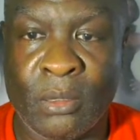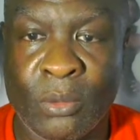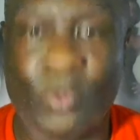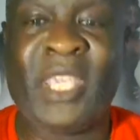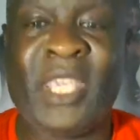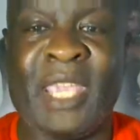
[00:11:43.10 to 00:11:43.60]

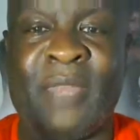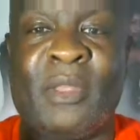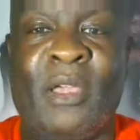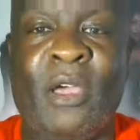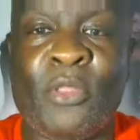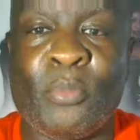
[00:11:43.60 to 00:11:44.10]
We get
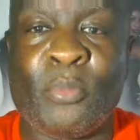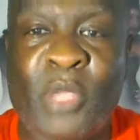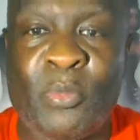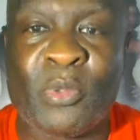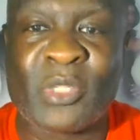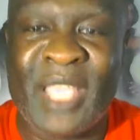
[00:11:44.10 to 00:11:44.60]
other
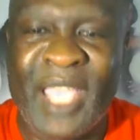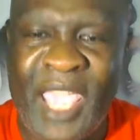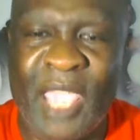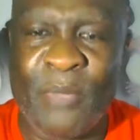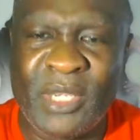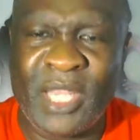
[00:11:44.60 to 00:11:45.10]
people's
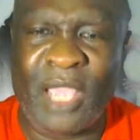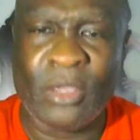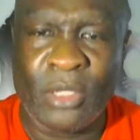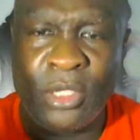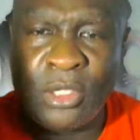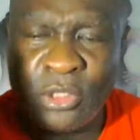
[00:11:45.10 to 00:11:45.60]
hand-me-down.
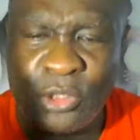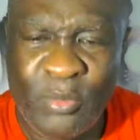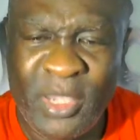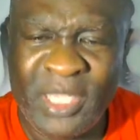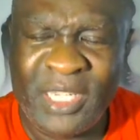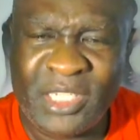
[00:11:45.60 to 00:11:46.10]
You
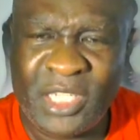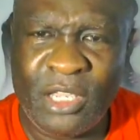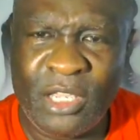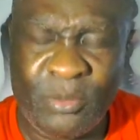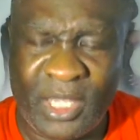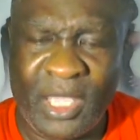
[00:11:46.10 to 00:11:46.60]
mean to
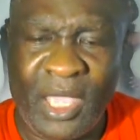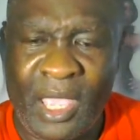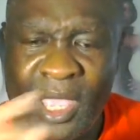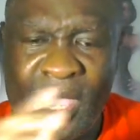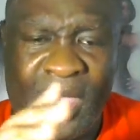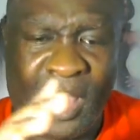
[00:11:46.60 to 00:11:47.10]
tell me,
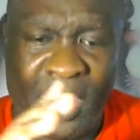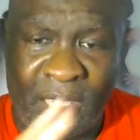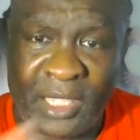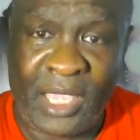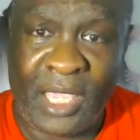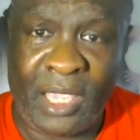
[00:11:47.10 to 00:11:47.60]

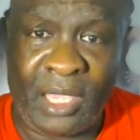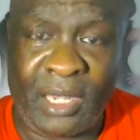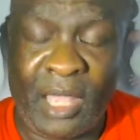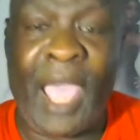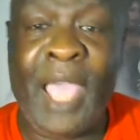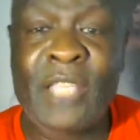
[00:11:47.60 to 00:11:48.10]
again,
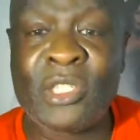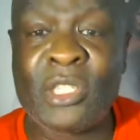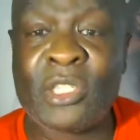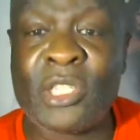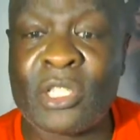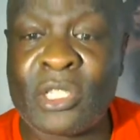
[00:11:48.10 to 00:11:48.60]
I
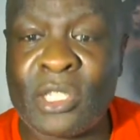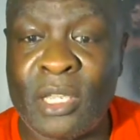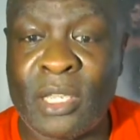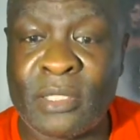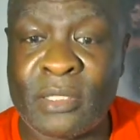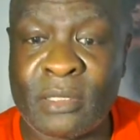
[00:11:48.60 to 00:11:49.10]
suggest to
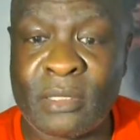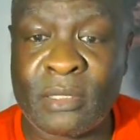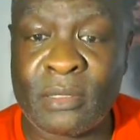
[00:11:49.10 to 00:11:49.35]
us,